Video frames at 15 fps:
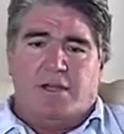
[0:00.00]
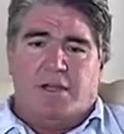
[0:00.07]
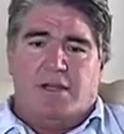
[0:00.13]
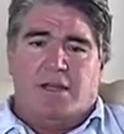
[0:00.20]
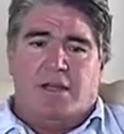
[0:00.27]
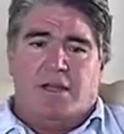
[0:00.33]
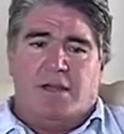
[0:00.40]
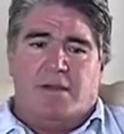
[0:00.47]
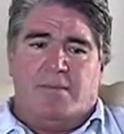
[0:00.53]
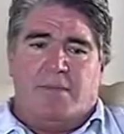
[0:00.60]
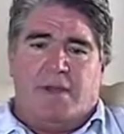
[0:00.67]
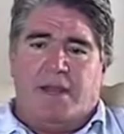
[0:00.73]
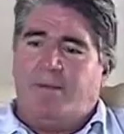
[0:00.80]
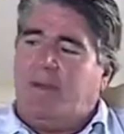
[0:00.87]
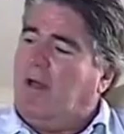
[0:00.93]

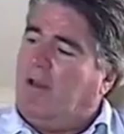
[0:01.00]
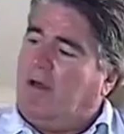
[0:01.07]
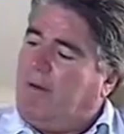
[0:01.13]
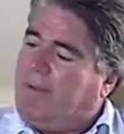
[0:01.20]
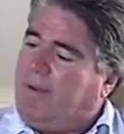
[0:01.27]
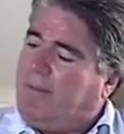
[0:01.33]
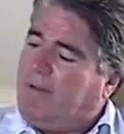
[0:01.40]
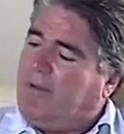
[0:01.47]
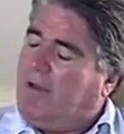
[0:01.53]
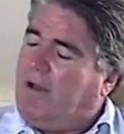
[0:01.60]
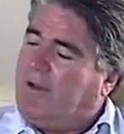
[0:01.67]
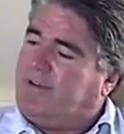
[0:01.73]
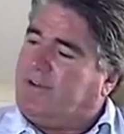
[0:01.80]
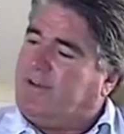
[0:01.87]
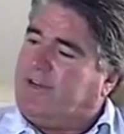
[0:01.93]
And I met a lot of people, a lot
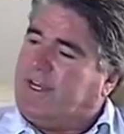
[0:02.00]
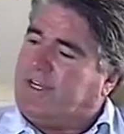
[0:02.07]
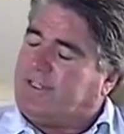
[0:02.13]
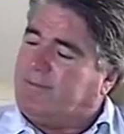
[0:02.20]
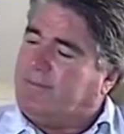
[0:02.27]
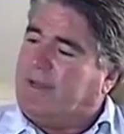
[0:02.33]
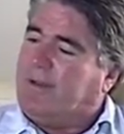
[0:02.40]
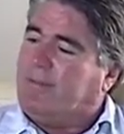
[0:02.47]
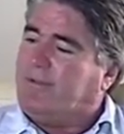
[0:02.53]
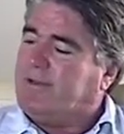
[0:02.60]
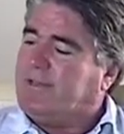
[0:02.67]
of decent people,